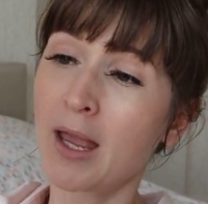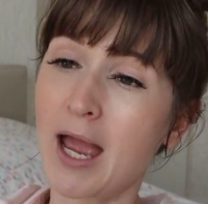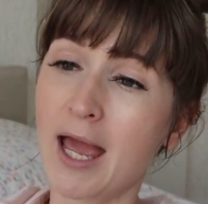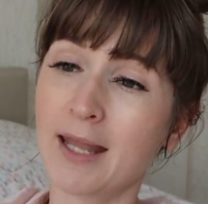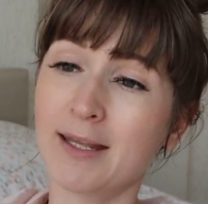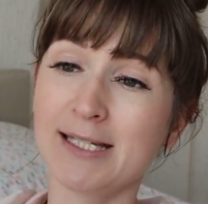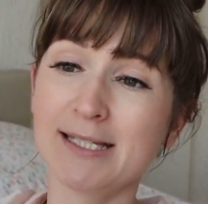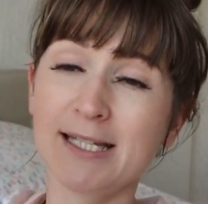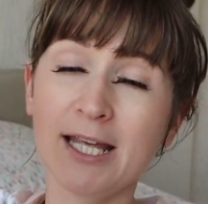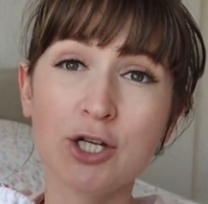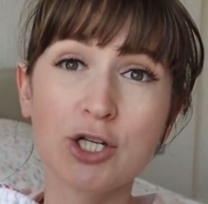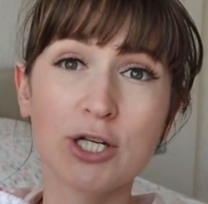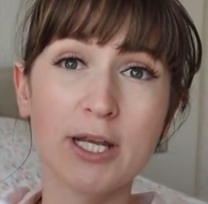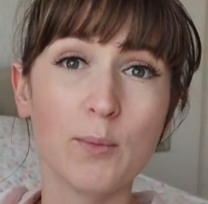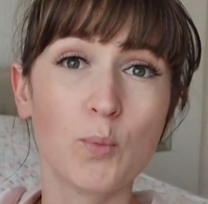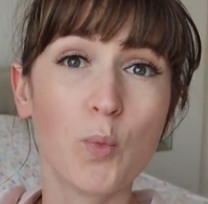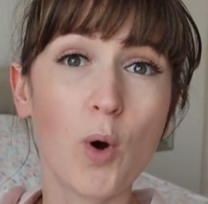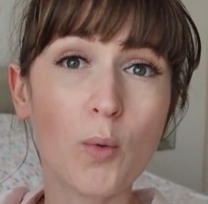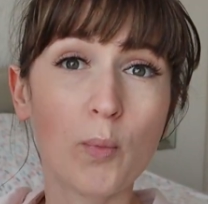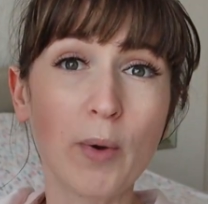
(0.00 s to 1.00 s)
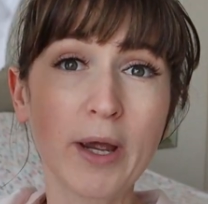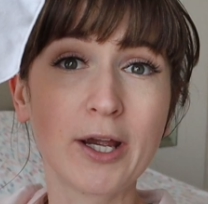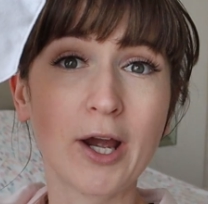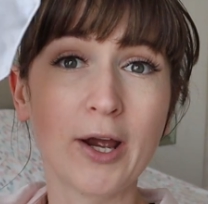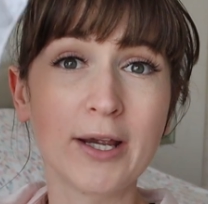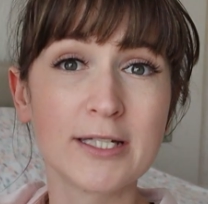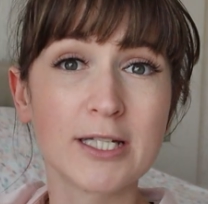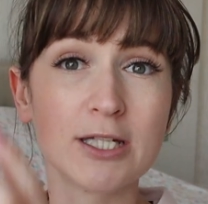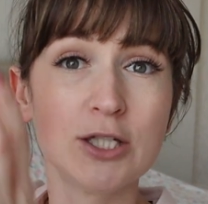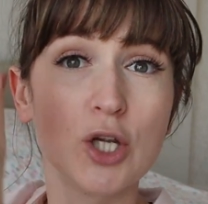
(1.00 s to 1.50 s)
And essentially what we're
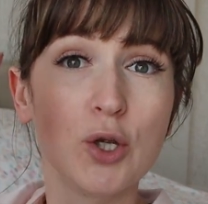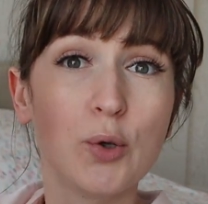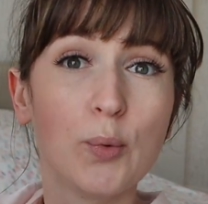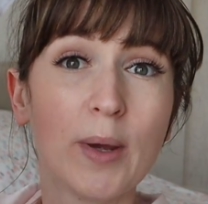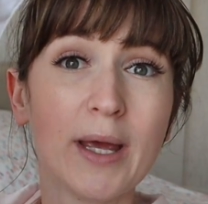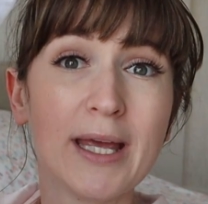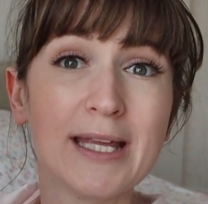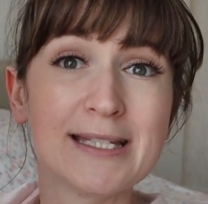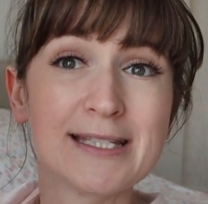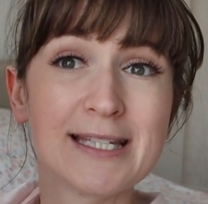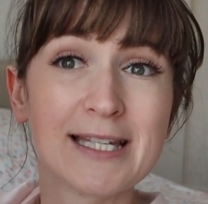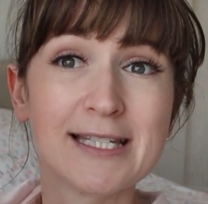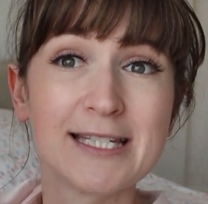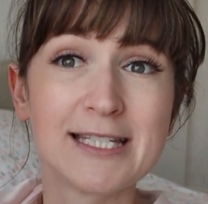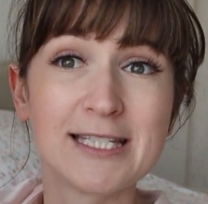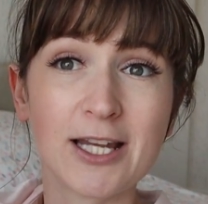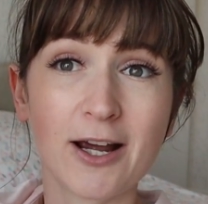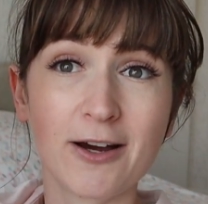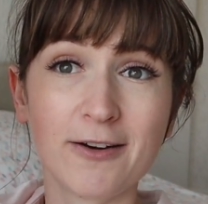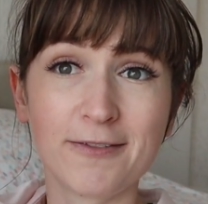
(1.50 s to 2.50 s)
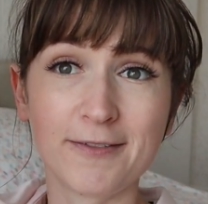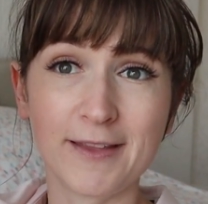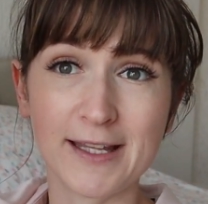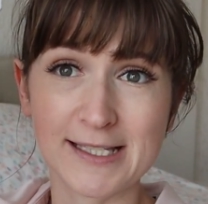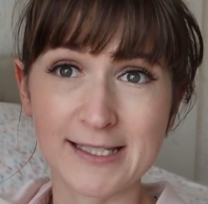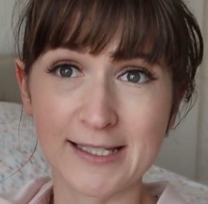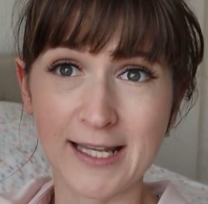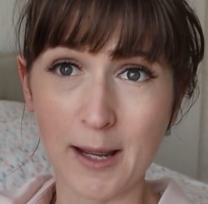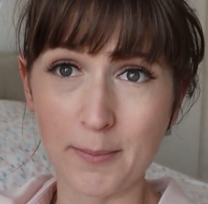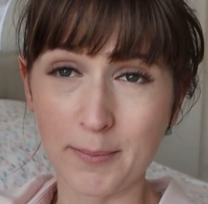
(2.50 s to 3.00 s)
going to do is stuff
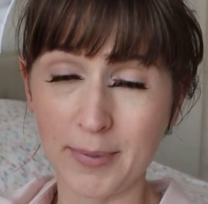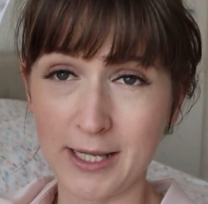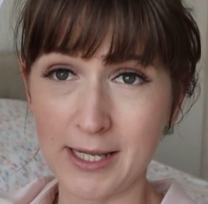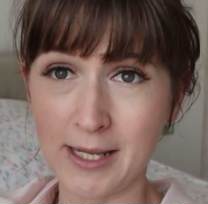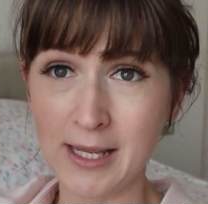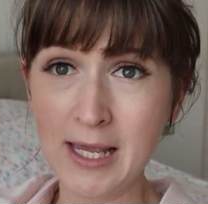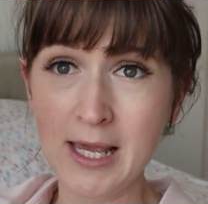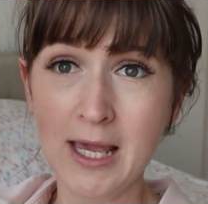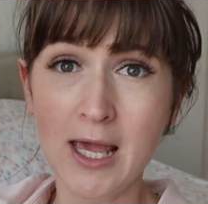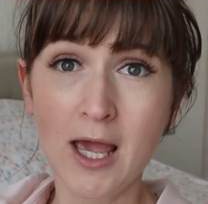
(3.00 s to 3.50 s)
this nappy.